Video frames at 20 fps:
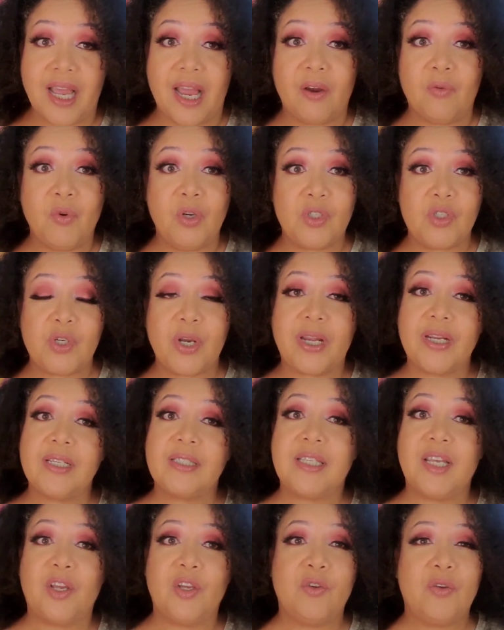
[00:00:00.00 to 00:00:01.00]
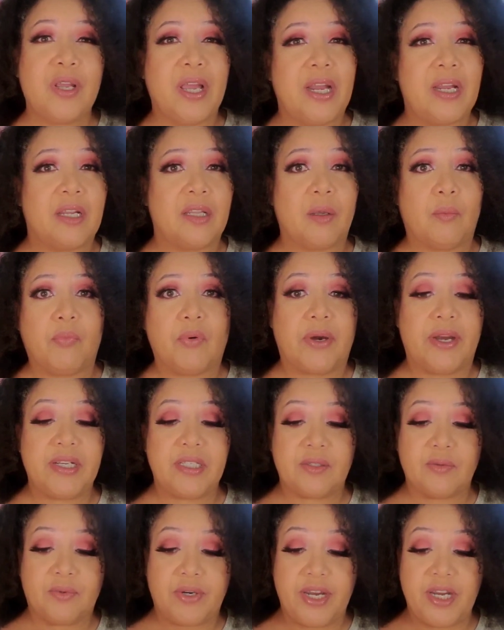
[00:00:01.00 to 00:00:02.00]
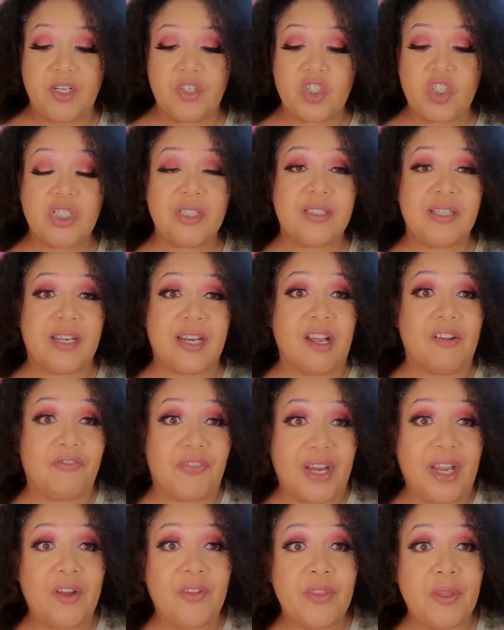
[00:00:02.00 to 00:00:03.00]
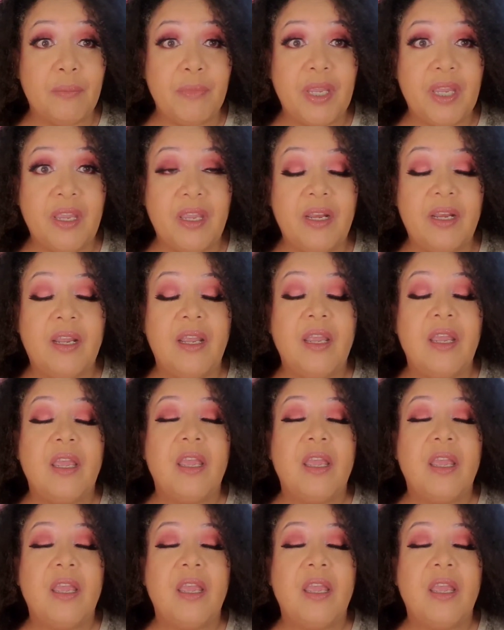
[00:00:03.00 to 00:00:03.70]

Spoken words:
I will try to tell you kind of the price ranges that I found them in